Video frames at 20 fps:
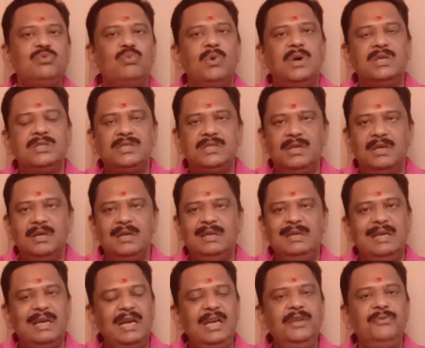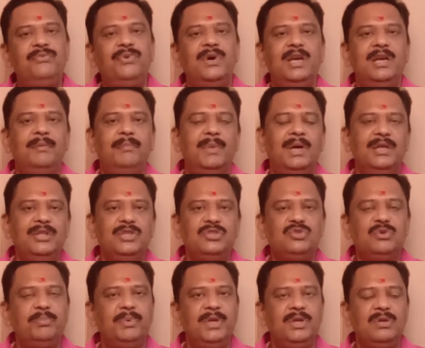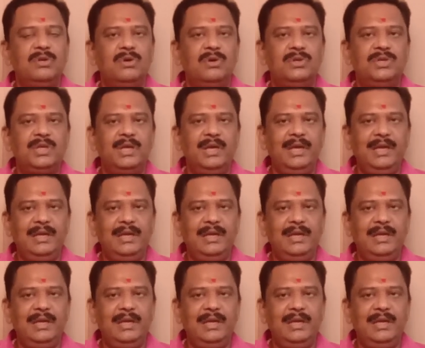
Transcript: was nullified by the Supreme Court